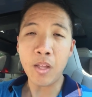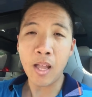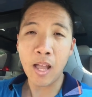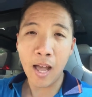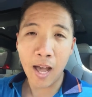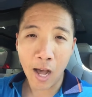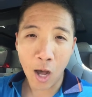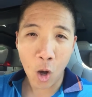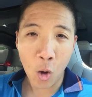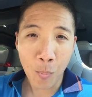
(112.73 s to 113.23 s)

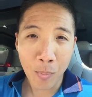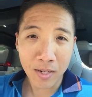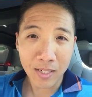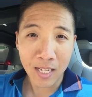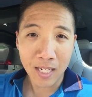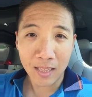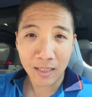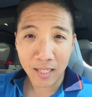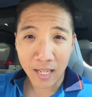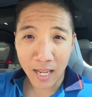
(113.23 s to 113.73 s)
how
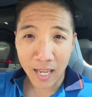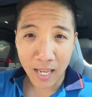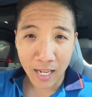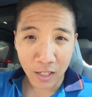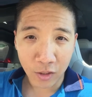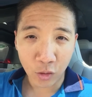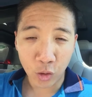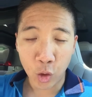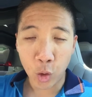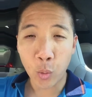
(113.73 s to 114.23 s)
many
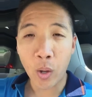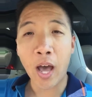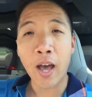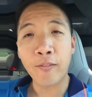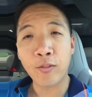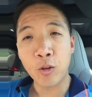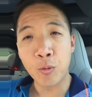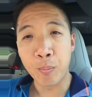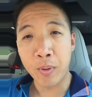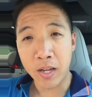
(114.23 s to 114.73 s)
legs do you
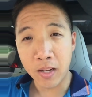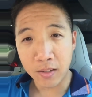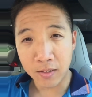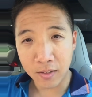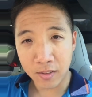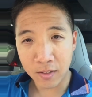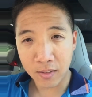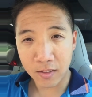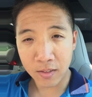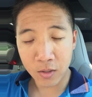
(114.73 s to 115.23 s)
have to build?
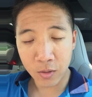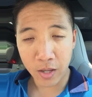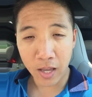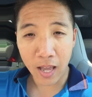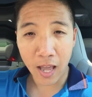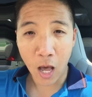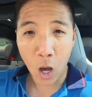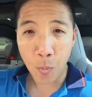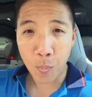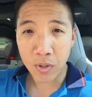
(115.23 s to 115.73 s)
Okay,
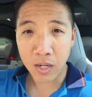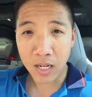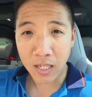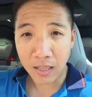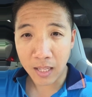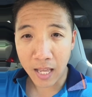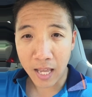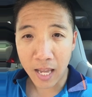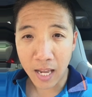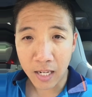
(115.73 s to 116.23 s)
how many
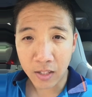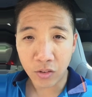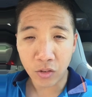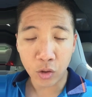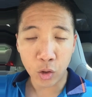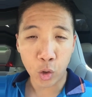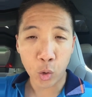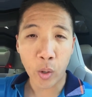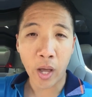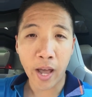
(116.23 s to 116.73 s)
legs
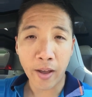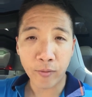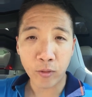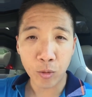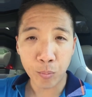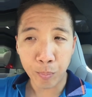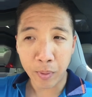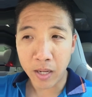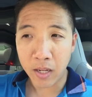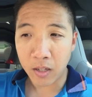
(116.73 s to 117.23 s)
do you have
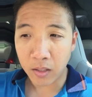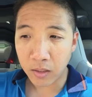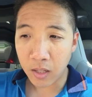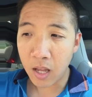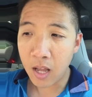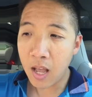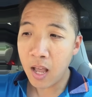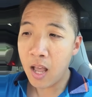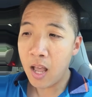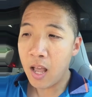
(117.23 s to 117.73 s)
to build?
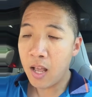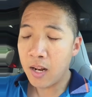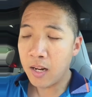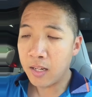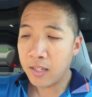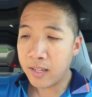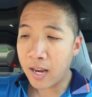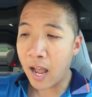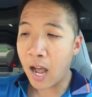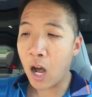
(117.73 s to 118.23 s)

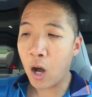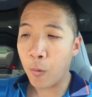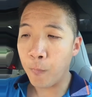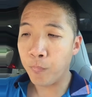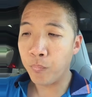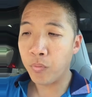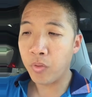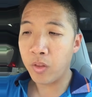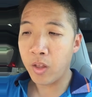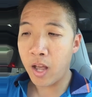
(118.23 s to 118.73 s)
Now,
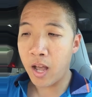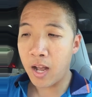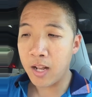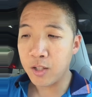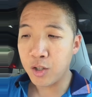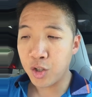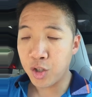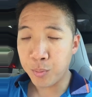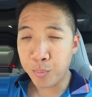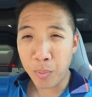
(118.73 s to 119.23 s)

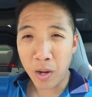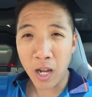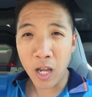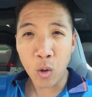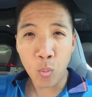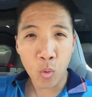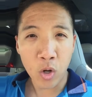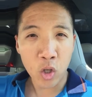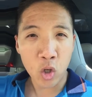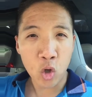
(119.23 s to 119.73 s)

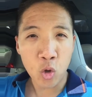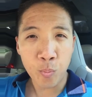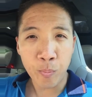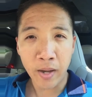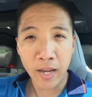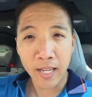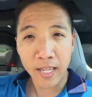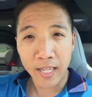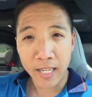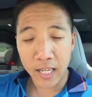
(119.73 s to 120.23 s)
despite what you
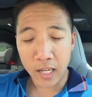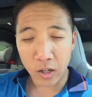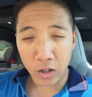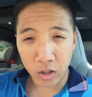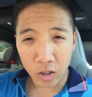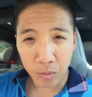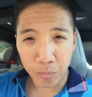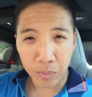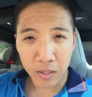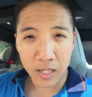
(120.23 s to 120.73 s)
might
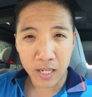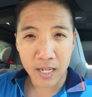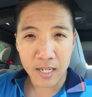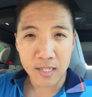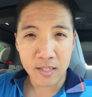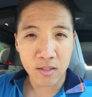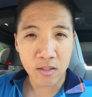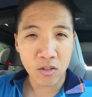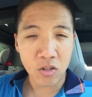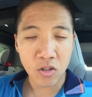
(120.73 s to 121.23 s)
hear,
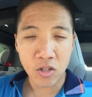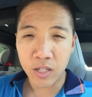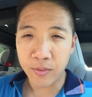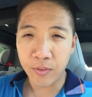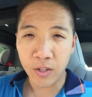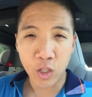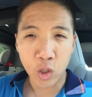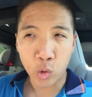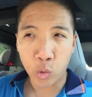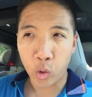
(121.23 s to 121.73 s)
because there's
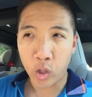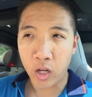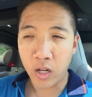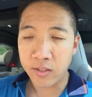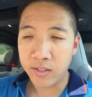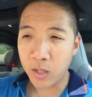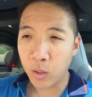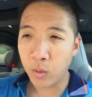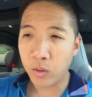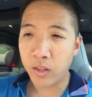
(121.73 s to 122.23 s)
different
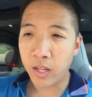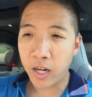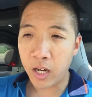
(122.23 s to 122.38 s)
trainers out